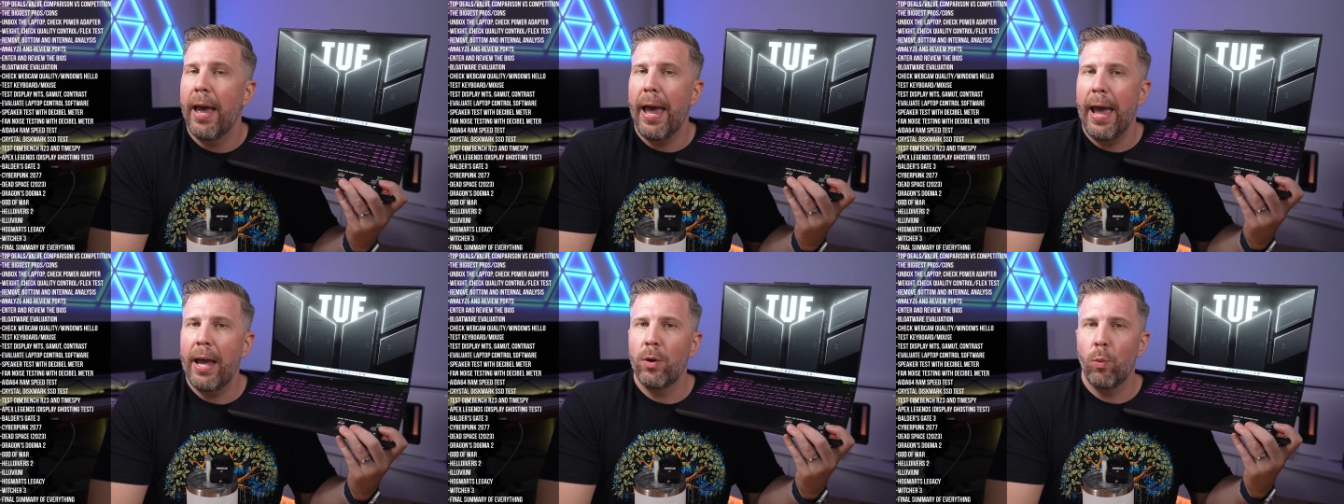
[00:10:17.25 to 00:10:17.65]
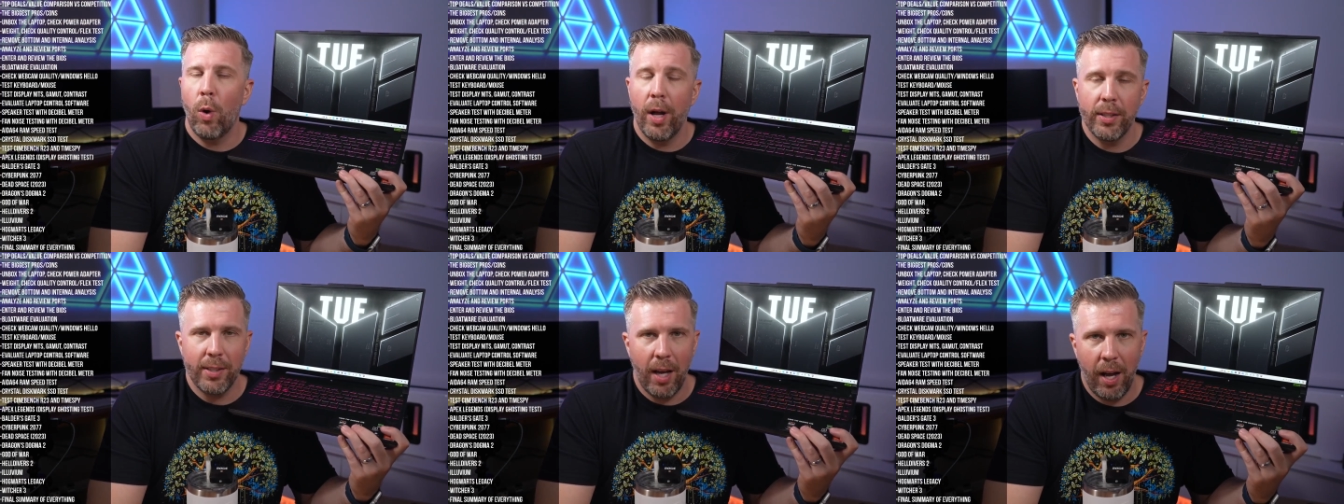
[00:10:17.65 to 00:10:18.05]
and
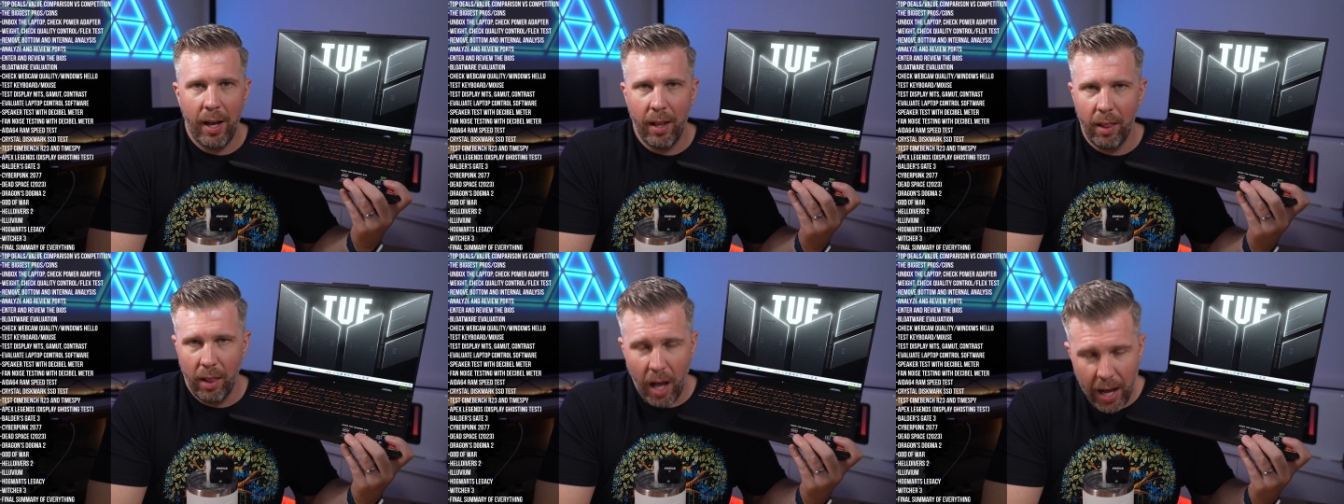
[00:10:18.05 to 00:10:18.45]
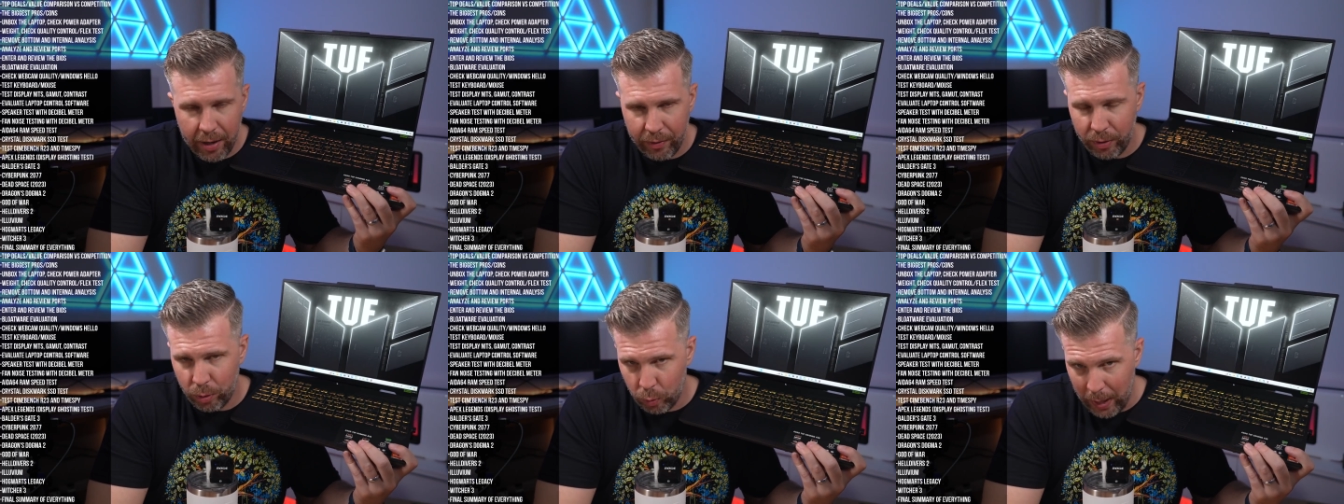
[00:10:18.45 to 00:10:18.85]
want a lot of
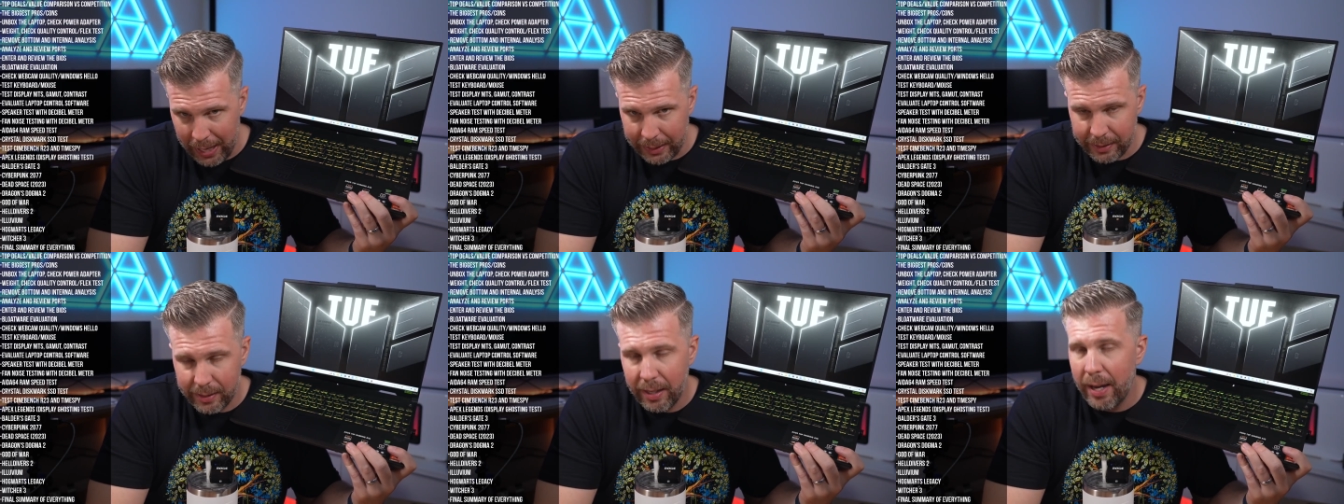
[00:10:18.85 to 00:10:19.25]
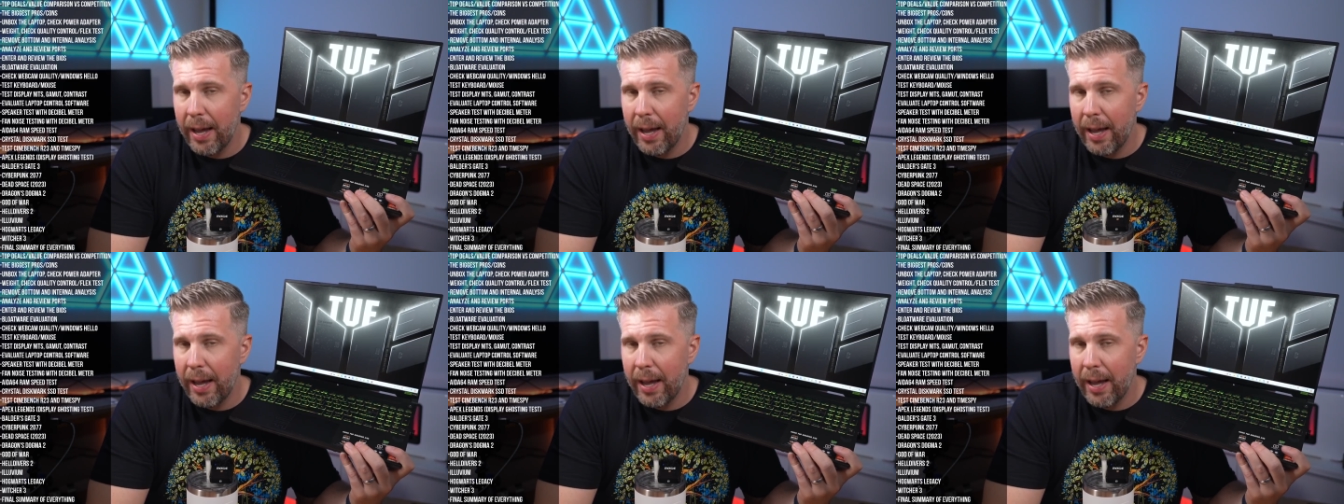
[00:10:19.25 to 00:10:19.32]
threads.